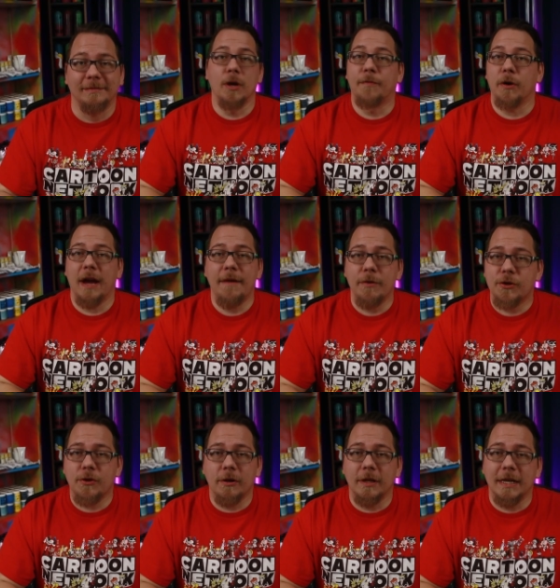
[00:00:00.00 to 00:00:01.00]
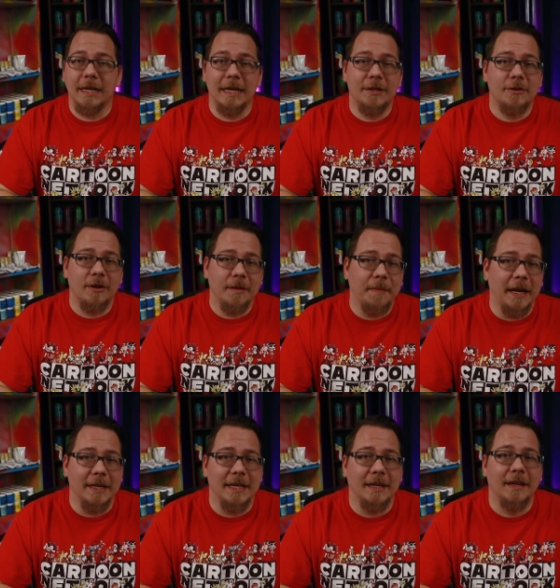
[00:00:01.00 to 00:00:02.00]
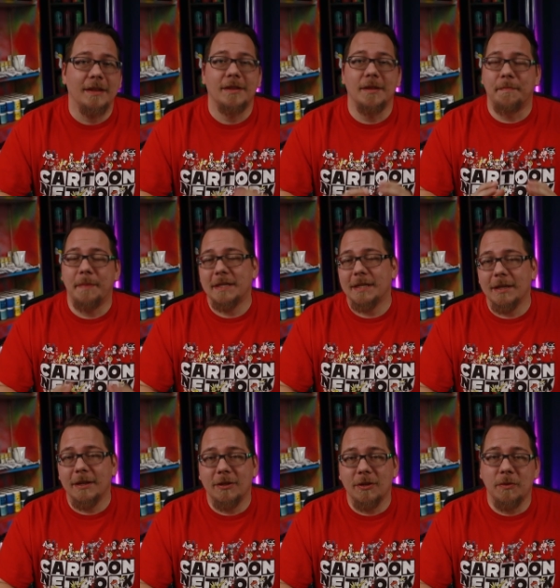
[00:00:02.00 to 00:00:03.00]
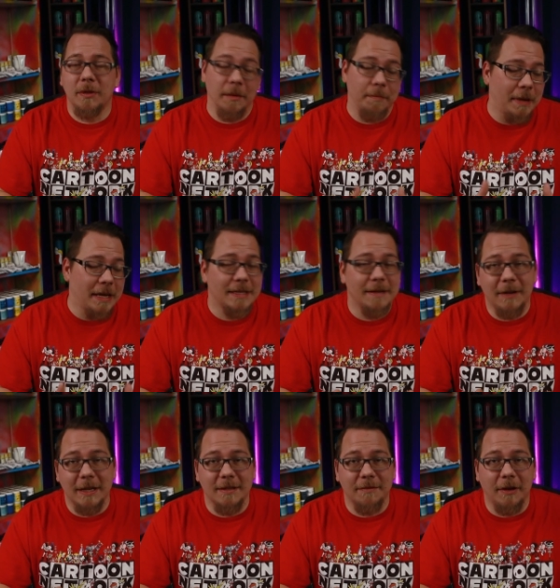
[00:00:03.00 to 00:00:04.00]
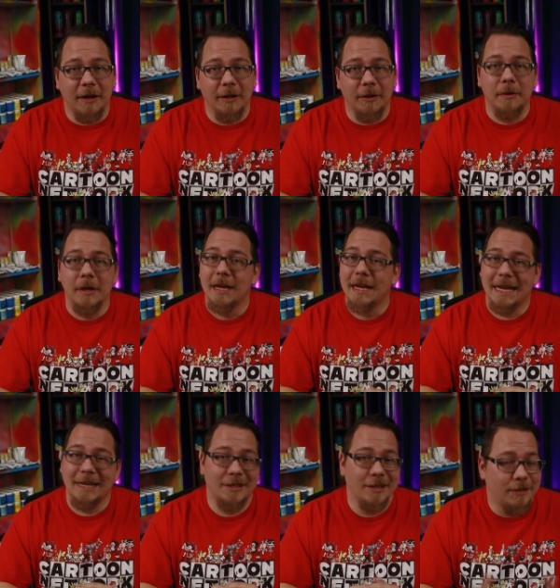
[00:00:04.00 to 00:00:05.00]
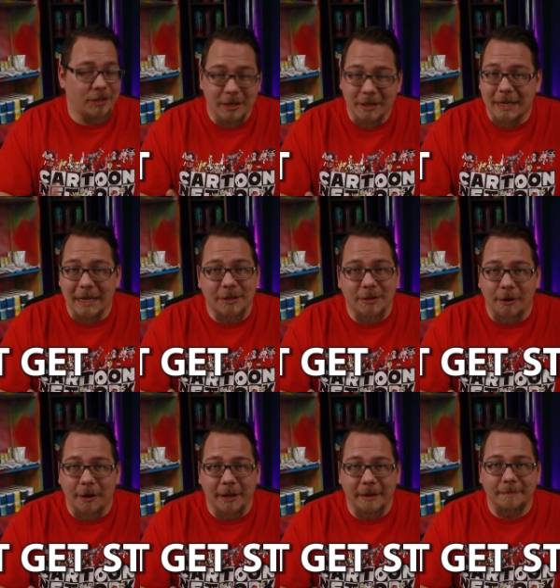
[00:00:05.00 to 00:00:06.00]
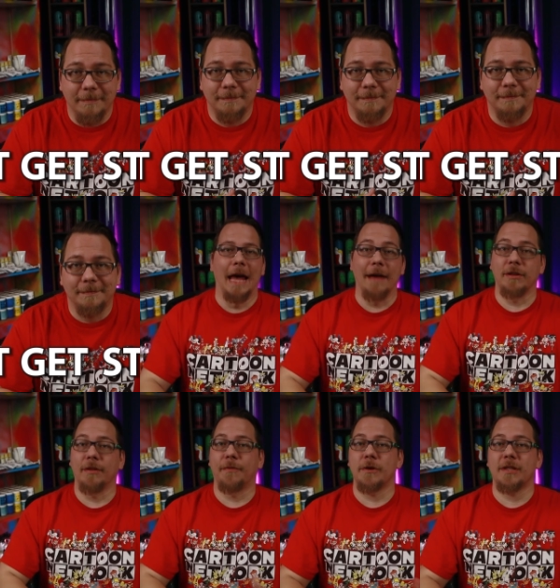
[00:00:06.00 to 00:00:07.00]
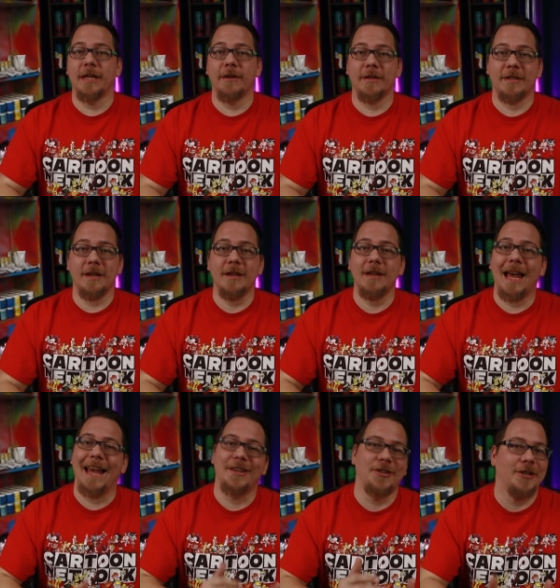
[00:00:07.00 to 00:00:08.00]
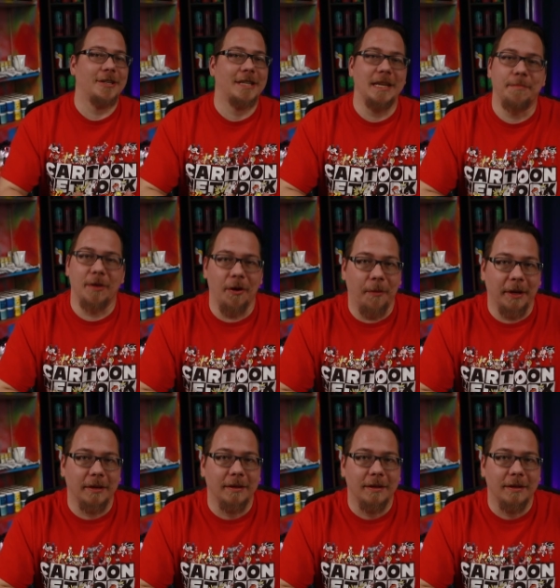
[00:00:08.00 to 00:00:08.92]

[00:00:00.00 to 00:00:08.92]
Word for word: So if you're ever struggling to get started painting, the best thing to do and the best advice to follow is to just get started. After the first layer is done, I just keep going.